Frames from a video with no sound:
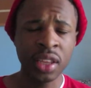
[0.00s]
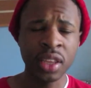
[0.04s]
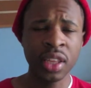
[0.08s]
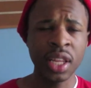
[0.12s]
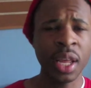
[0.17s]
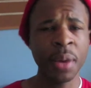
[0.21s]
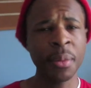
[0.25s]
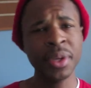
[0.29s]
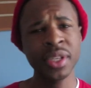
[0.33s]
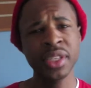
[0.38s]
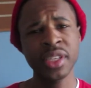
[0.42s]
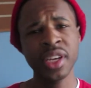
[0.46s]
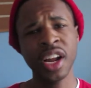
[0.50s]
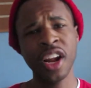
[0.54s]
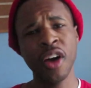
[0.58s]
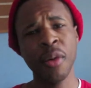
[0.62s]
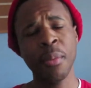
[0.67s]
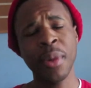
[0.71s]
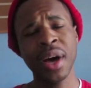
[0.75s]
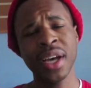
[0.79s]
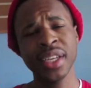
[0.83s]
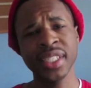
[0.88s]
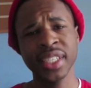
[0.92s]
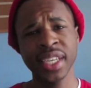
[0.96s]
Let me start off
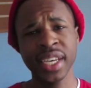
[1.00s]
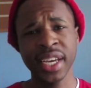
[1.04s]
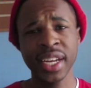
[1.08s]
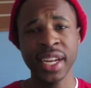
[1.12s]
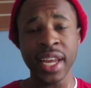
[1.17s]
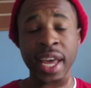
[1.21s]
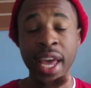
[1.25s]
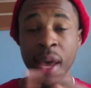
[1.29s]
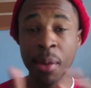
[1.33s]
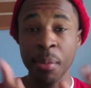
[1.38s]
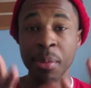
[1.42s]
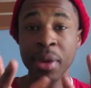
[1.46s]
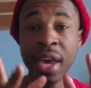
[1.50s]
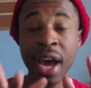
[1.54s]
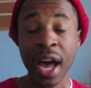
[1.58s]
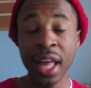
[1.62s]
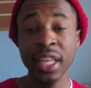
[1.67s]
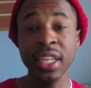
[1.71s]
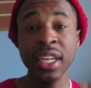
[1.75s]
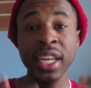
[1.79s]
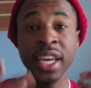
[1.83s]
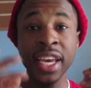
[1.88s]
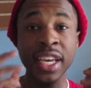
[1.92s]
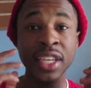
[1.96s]
by saying happy
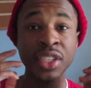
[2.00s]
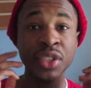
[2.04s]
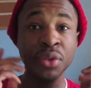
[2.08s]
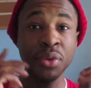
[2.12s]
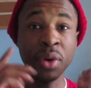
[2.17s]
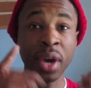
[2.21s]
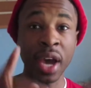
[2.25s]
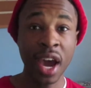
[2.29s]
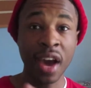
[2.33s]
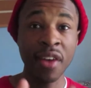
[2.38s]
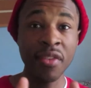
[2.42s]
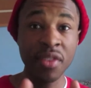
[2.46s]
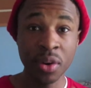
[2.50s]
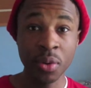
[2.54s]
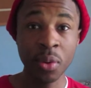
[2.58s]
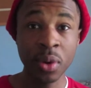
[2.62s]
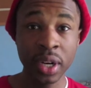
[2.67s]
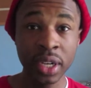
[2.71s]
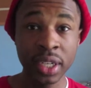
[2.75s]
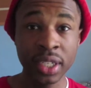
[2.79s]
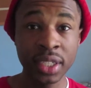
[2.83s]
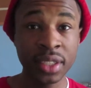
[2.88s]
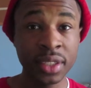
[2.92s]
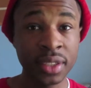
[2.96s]
holidays to
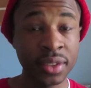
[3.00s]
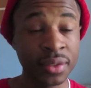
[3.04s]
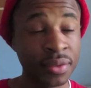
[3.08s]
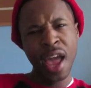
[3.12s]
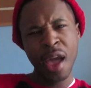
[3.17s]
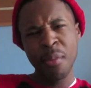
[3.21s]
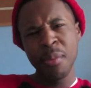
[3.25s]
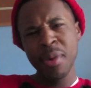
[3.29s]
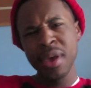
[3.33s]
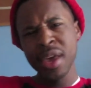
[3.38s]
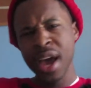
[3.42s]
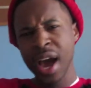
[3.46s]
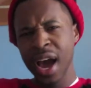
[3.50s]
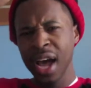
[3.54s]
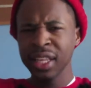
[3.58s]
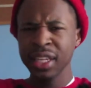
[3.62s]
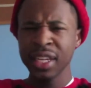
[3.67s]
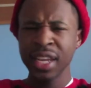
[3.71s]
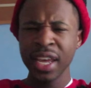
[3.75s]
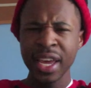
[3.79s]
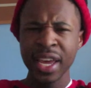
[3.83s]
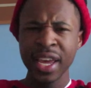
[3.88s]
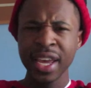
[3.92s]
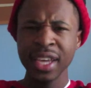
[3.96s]
everyone. Happy
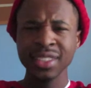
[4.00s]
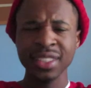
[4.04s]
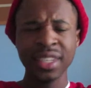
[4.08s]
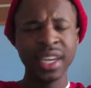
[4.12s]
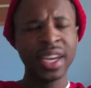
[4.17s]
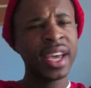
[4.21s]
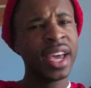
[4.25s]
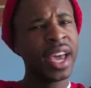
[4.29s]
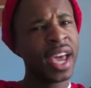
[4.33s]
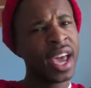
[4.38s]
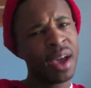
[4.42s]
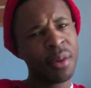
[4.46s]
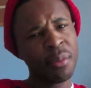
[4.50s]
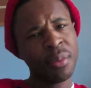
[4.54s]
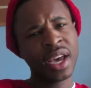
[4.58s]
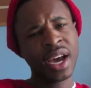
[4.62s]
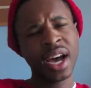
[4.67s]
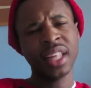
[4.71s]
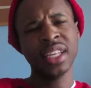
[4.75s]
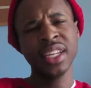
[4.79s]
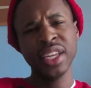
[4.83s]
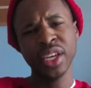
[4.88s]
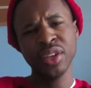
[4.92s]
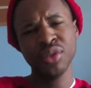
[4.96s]
holidays. Happy
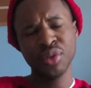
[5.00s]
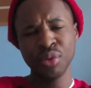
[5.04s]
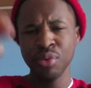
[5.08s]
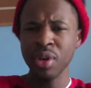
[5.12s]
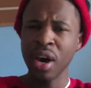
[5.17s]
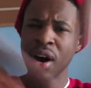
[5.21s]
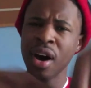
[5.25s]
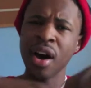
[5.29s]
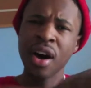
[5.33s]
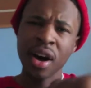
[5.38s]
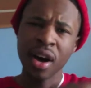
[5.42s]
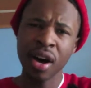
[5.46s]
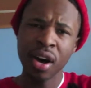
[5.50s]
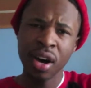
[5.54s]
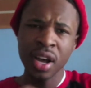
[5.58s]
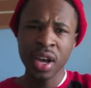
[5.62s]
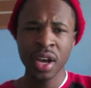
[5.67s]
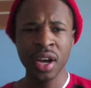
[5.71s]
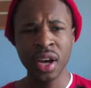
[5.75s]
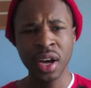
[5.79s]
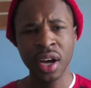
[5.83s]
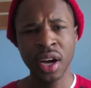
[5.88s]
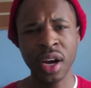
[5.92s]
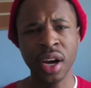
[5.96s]
holidays to
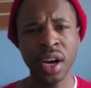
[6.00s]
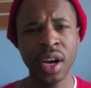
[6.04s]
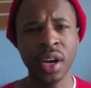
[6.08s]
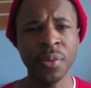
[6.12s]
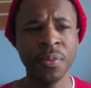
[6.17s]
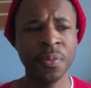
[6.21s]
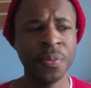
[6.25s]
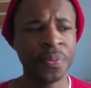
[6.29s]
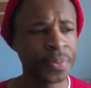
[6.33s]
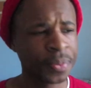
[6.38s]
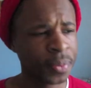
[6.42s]
y'all.